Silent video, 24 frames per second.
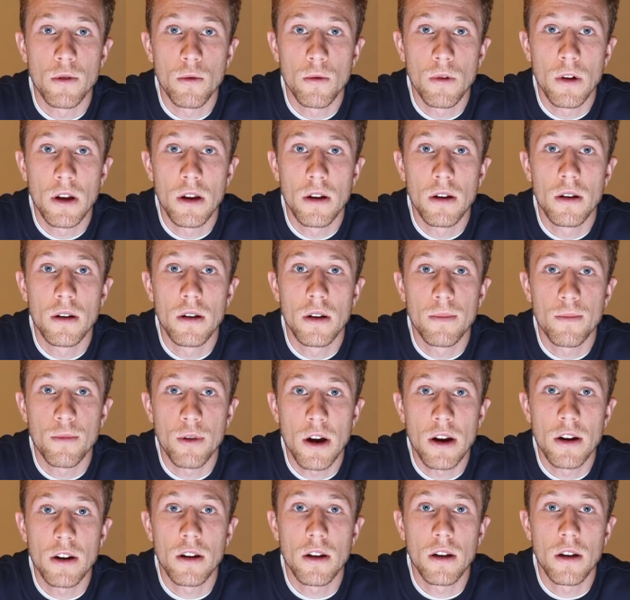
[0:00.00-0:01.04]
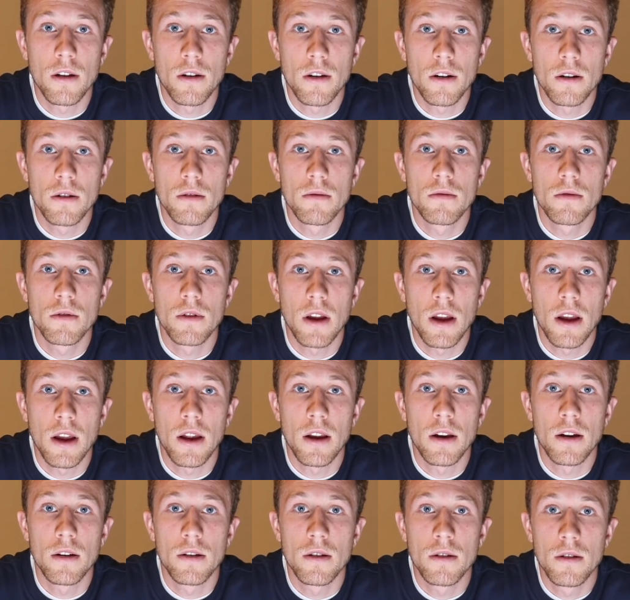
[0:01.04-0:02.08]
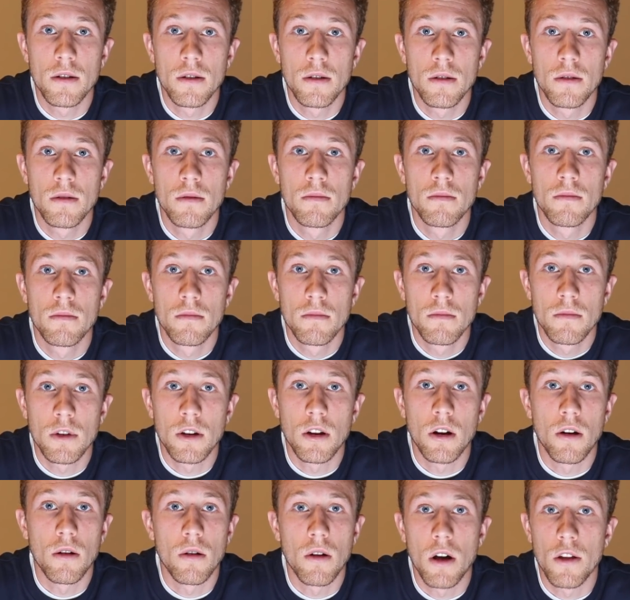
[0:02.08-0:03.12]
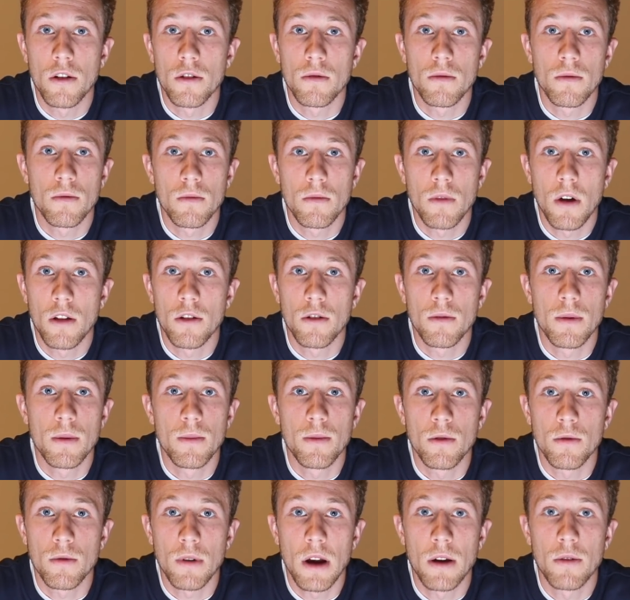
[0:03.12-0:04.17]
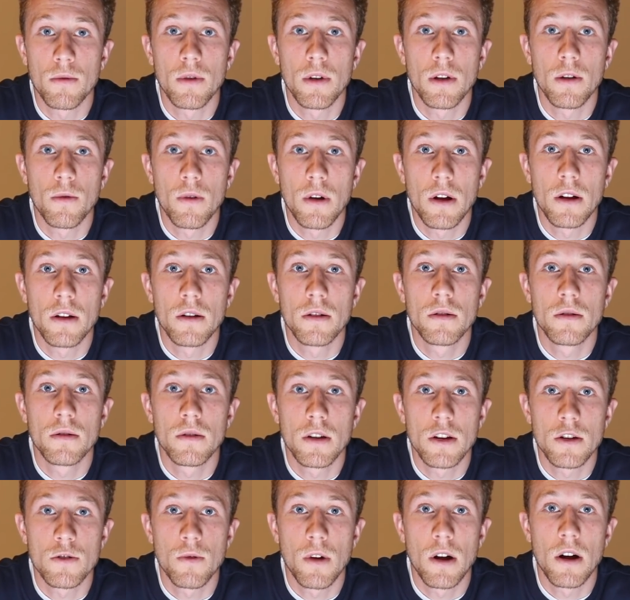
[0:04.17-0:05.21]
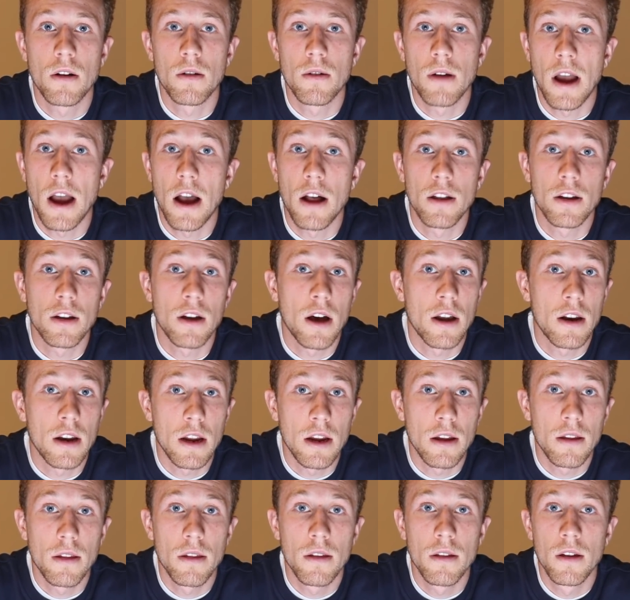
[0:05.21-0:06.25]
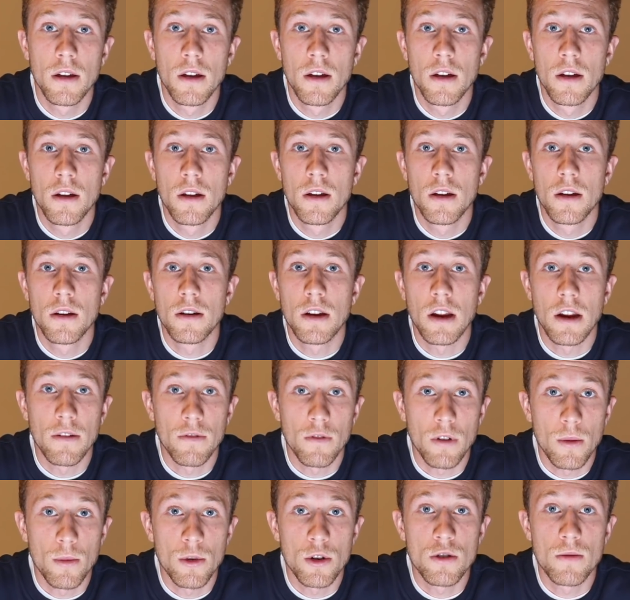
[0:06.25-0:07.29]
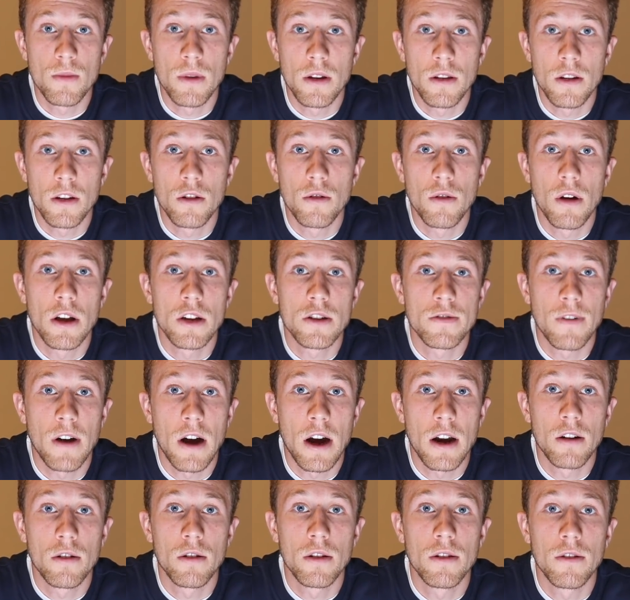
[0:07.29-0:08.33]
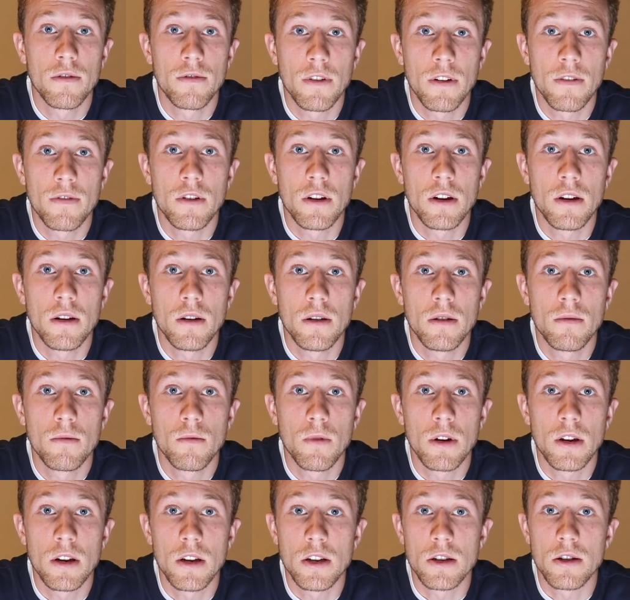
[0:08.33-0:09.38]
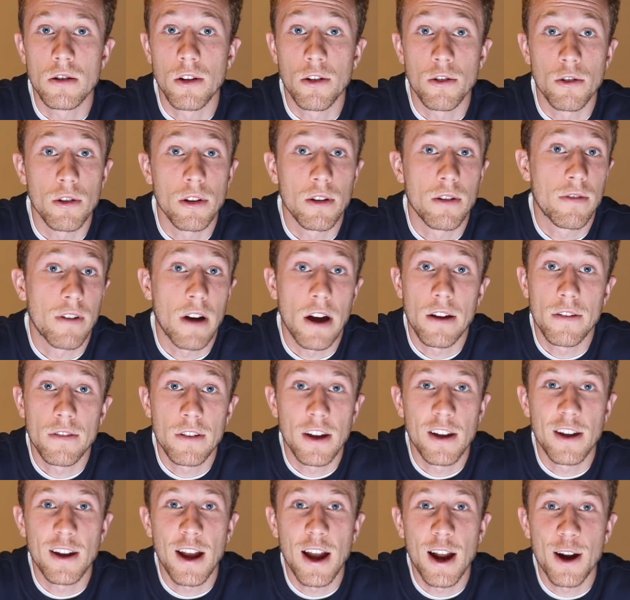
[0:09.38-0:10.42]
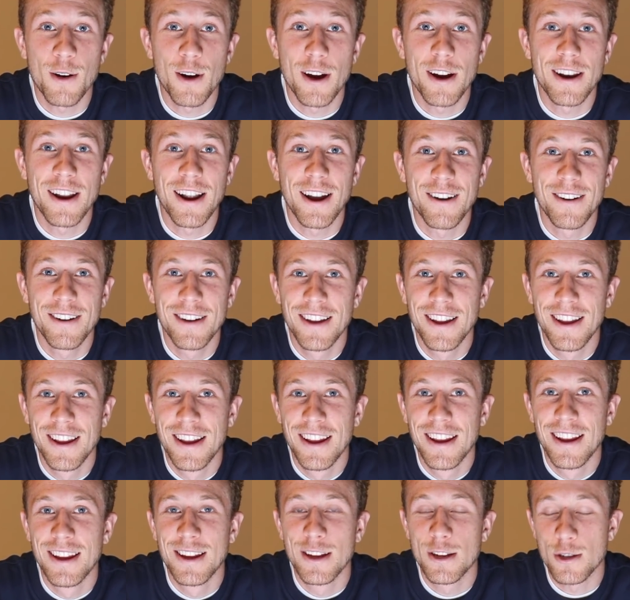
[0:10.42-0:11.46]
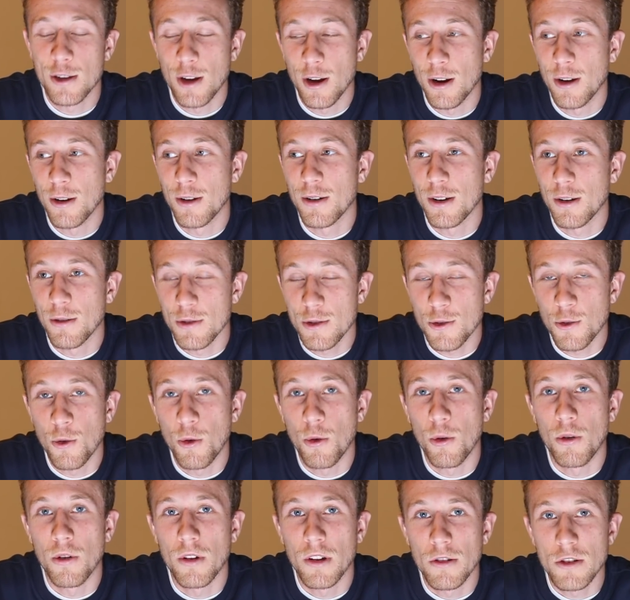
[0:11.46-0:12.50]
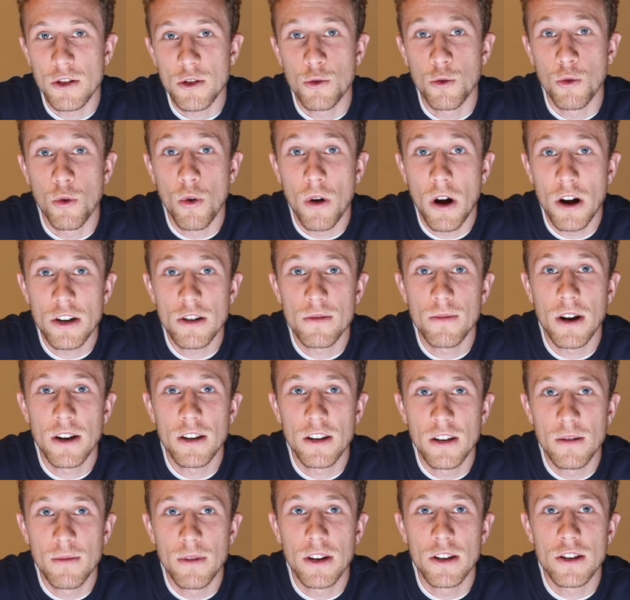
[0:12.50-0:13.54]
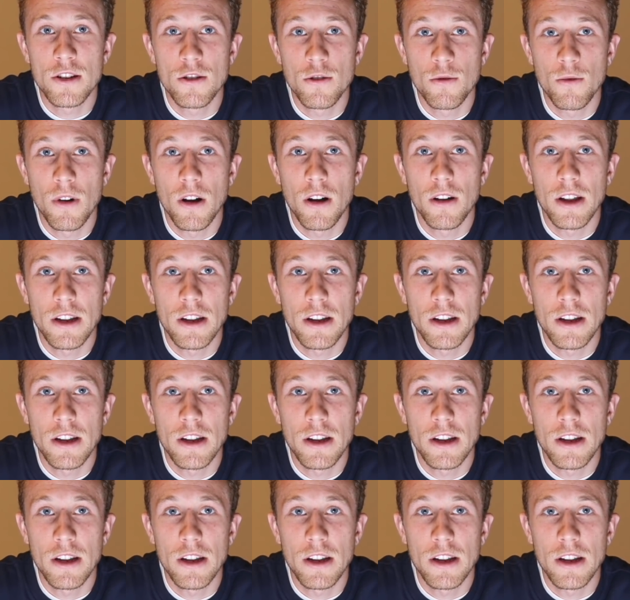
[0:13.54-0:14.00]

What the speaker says: Nguyen, and Brandon Kidder. And you know, other people ran really well as well. Ali got 8th. Dave Ribich made the U.S. final in the 15 when he's literally a 5K guy right now. So it was cool. It was cool watching my teammates do well.